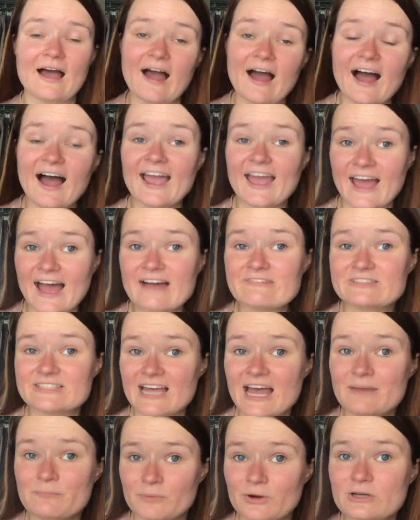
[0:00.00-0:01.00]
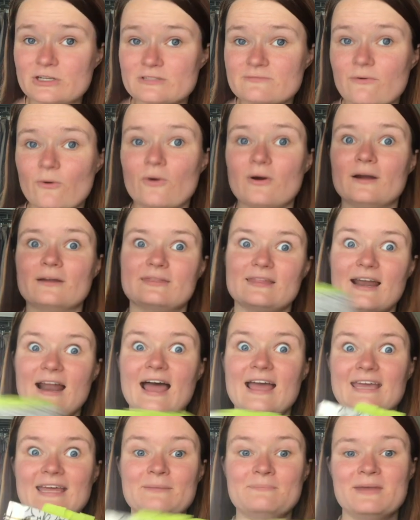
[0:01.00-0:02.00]
I have 10 books for that
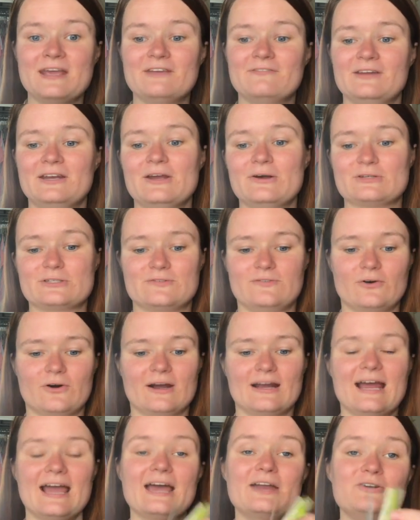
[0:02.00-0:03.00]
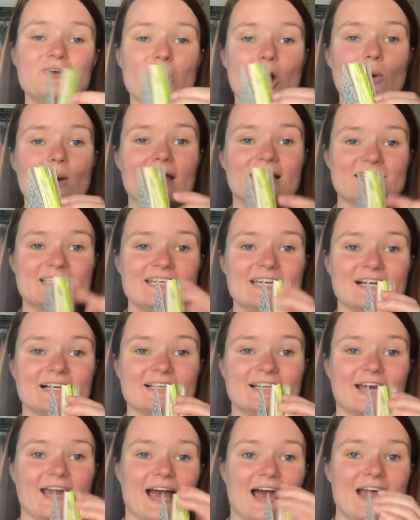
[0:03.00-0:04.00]
I can make videos for and I had no idea.
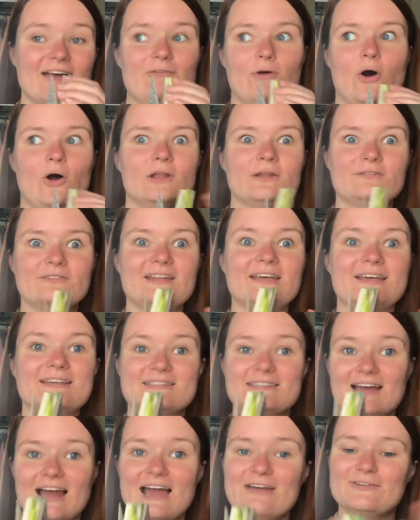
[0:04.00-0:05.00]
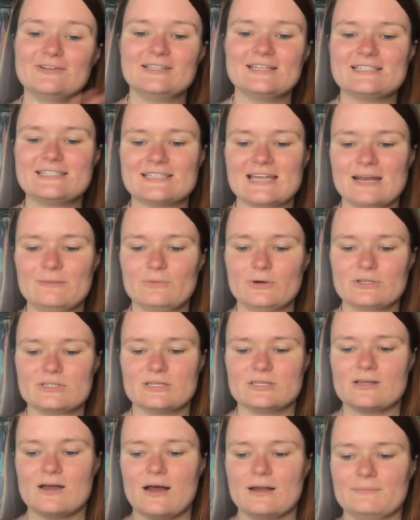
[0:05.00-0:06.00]
Like I have all of these that I have at least 10 books
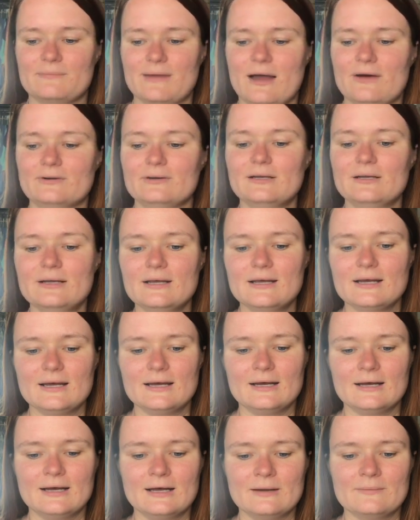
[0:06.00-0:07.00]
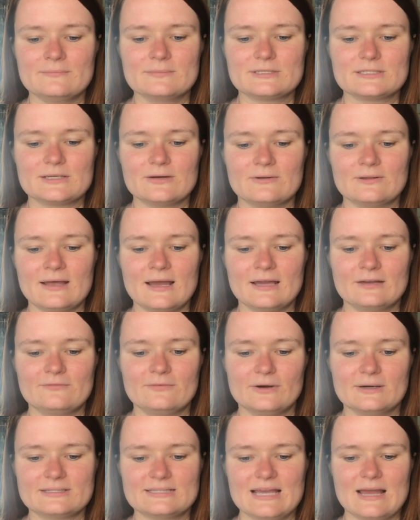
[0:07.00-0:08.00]
to talk about. Um, so like,
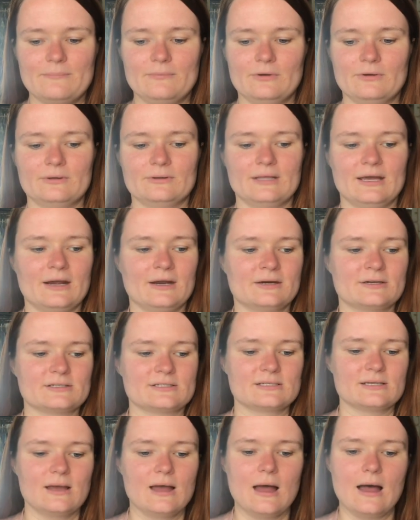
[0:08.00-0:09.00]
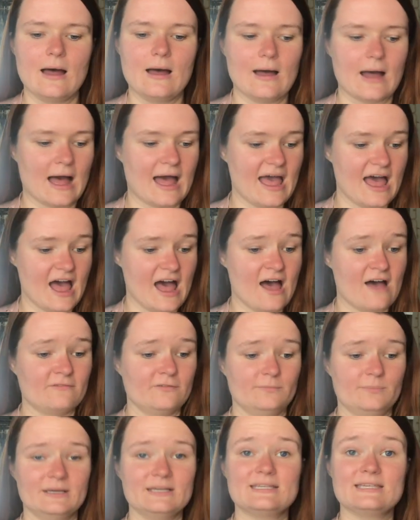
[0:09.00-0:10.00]
for example, there's, I have
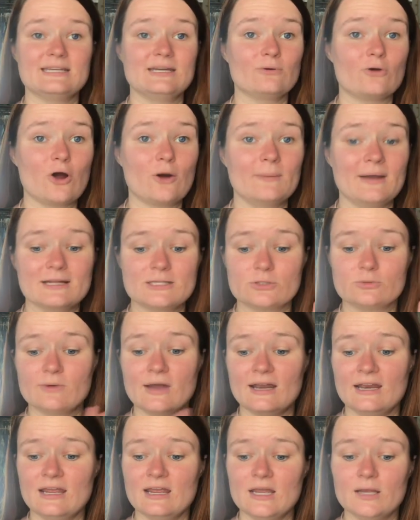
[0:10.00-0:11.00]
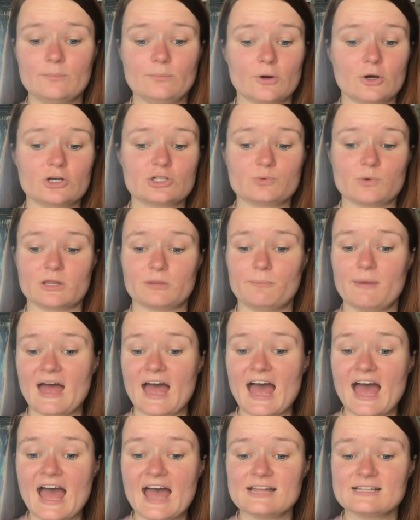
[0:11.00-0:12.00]
a big city romance ready, books with
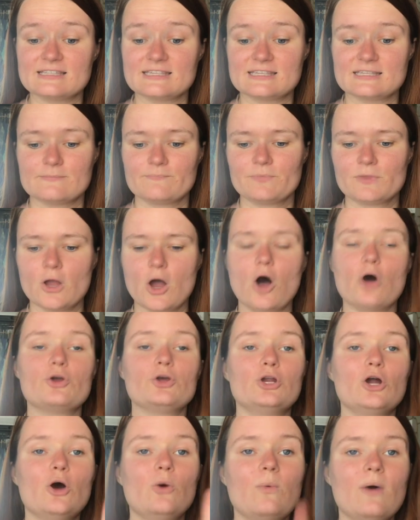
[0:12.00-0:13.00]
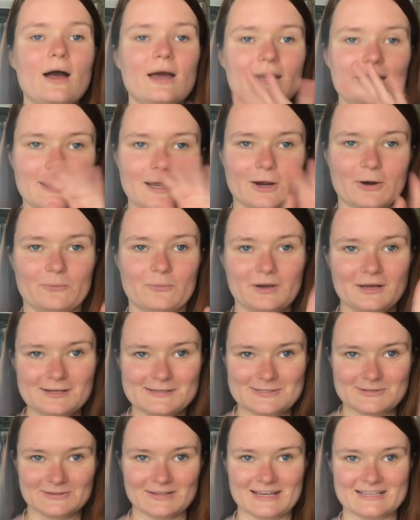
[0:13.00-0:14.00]
pets, oh, you know what? Here, we're gonna
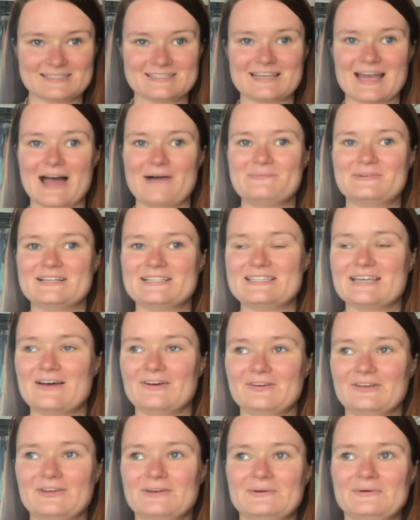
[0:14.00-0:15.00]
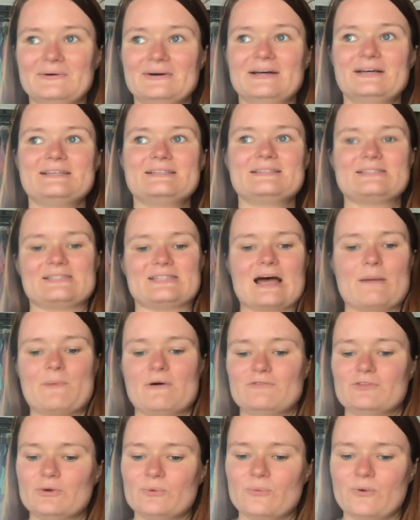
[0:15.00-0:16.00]
do this. I'm gonna tell you some
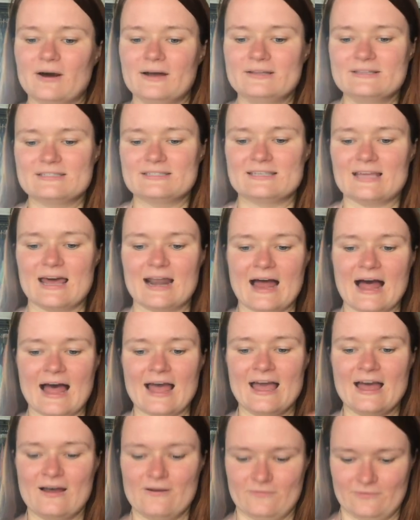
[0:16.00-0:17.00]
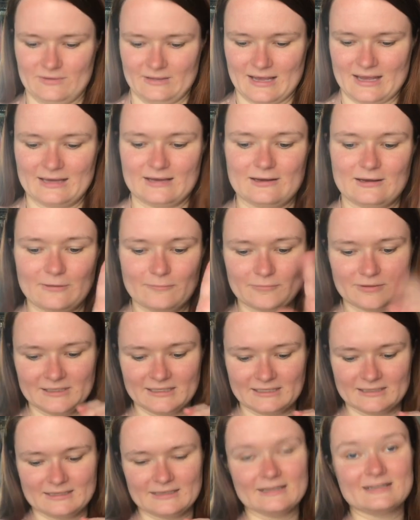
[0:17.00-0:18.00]
of the ones that I have like
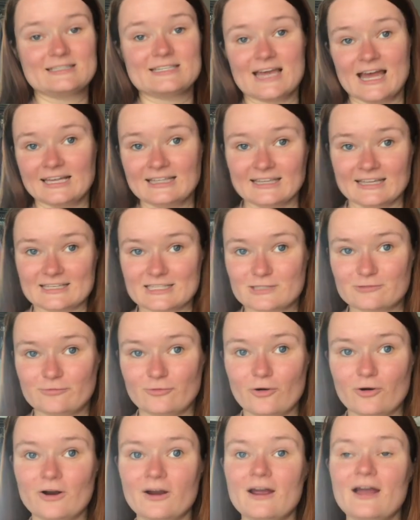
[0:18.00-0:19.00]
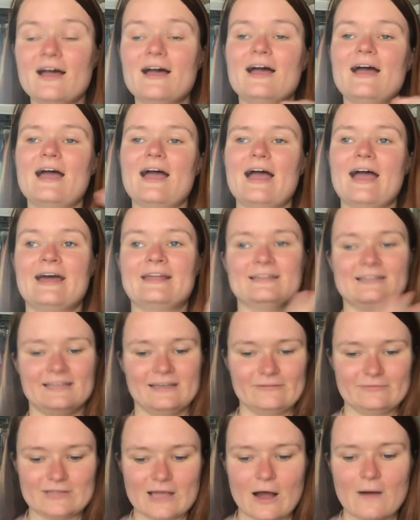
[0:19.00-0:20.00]
completed a 10 list for and
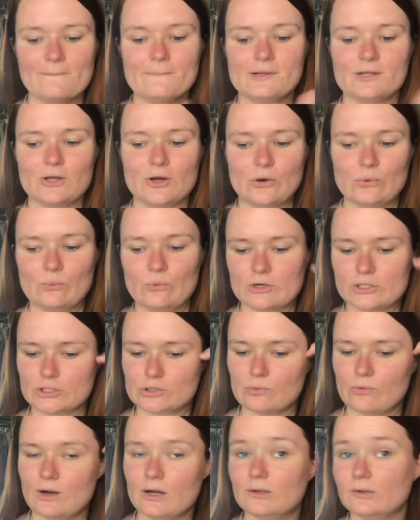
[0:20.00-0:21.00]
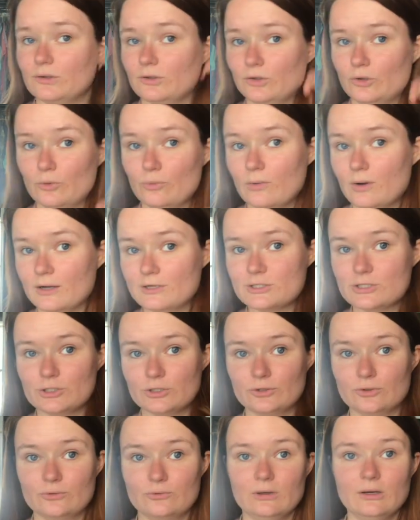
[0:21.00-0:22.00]
leave down below which one you want
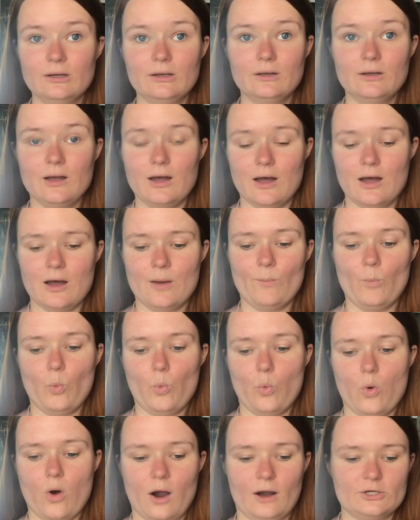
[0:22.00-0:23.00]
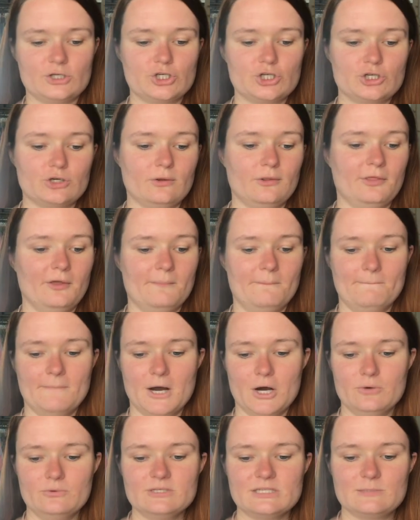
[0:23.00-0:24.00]
to um, watch the
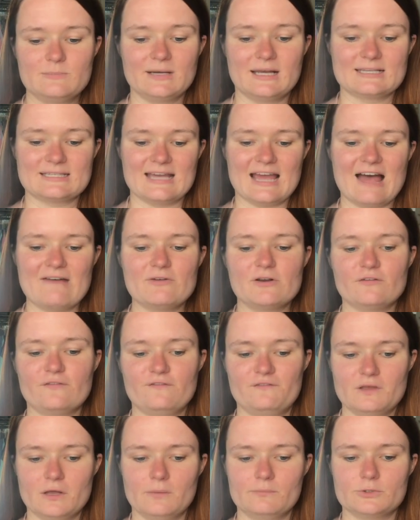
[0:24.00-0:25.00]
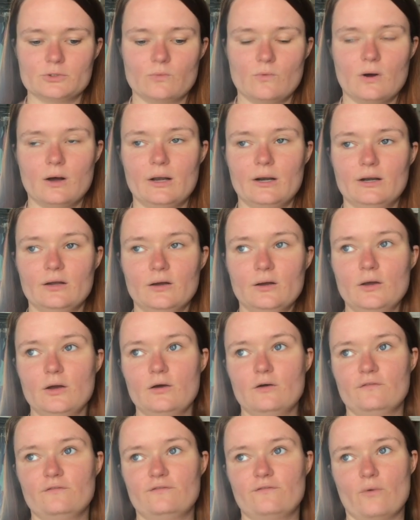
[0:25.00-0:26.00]
most because I haven't filmed one
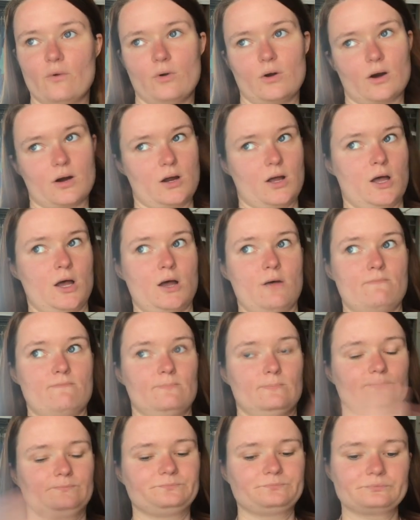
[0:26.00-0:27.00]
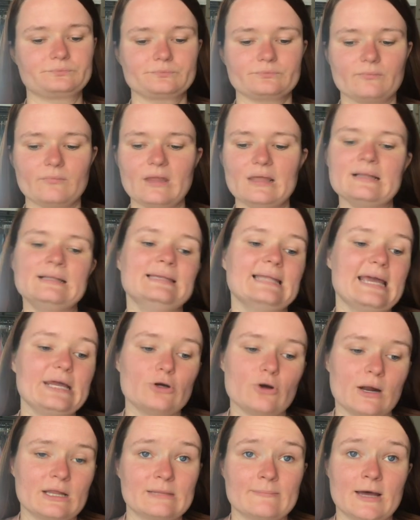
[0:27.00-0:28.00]
for um,
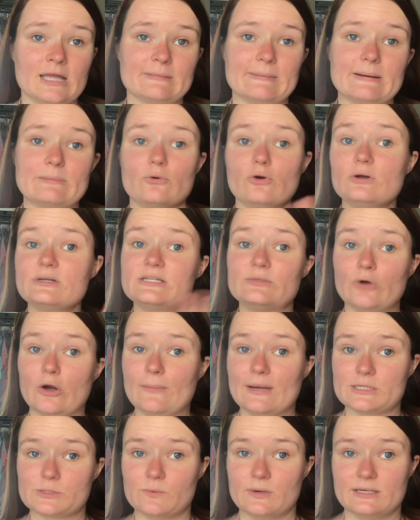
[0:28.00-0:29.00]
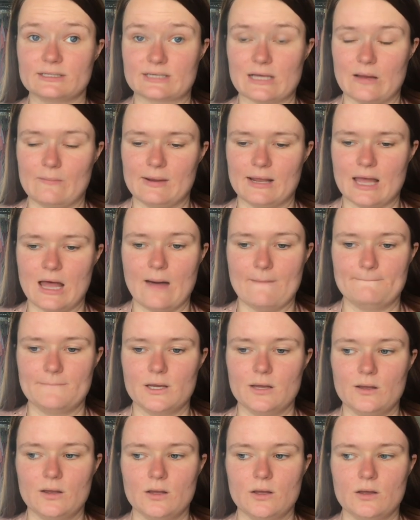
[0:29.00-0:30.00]
later on the month. My royalty romance one is coming up
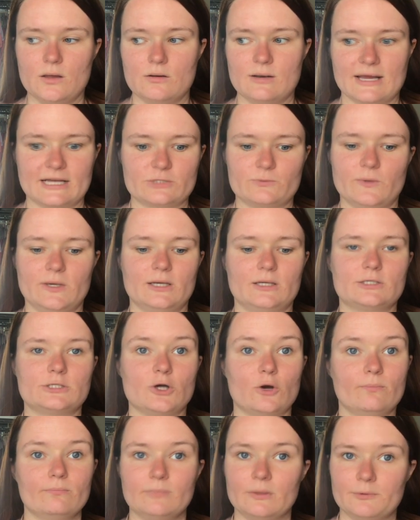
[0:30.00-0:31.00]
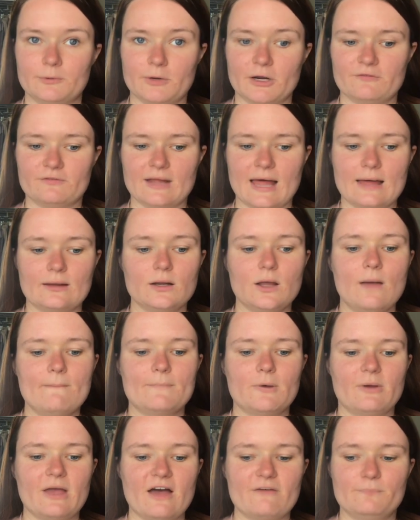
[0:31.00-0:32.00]
next week, so be prepared for that.
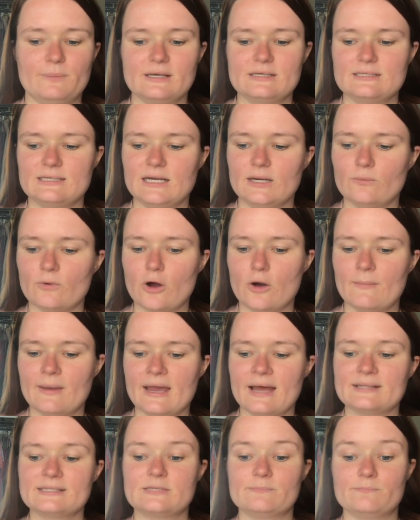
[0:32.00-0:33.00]
But we have Big City Romance,